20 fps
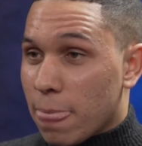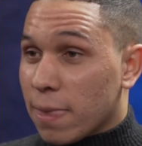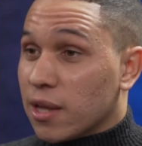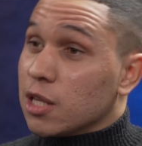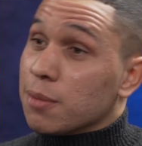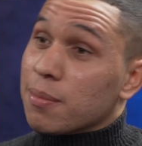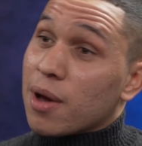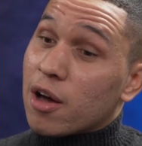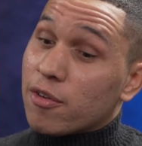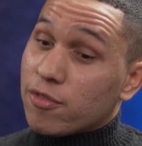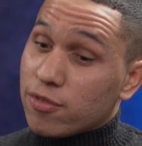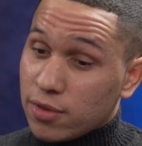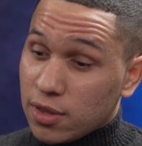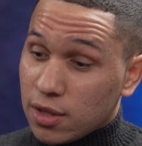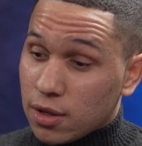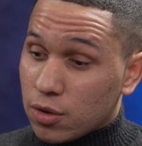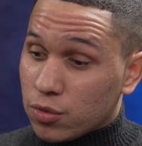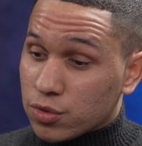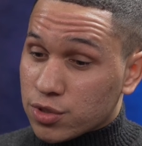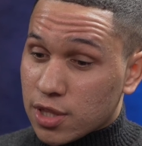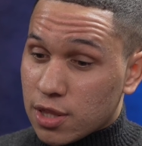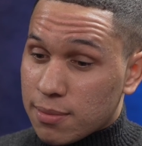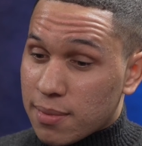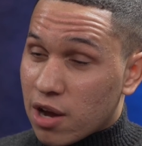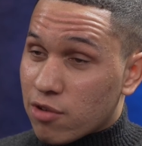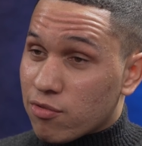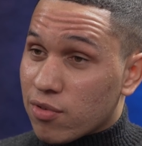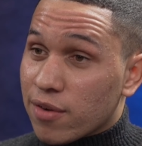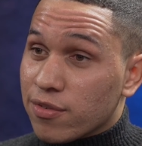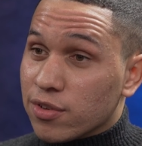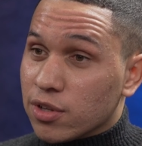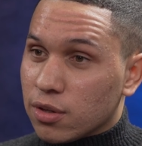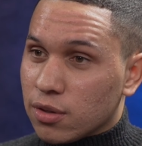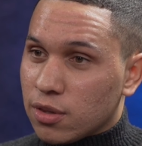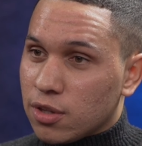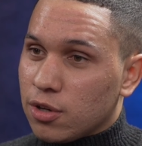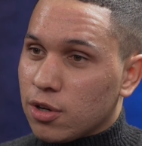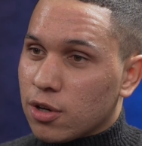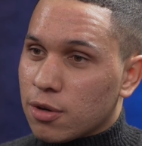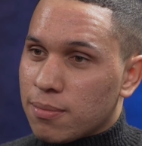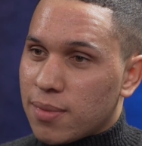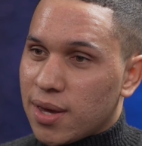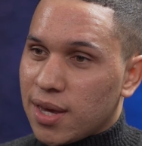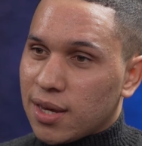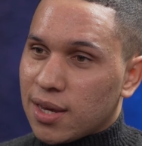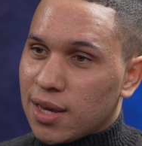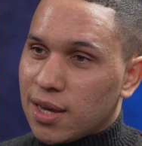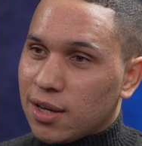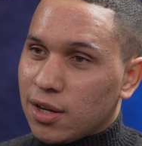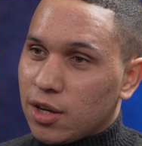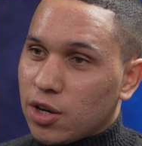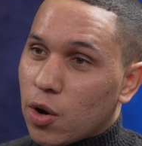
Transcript: And the amount of revenue that you can make in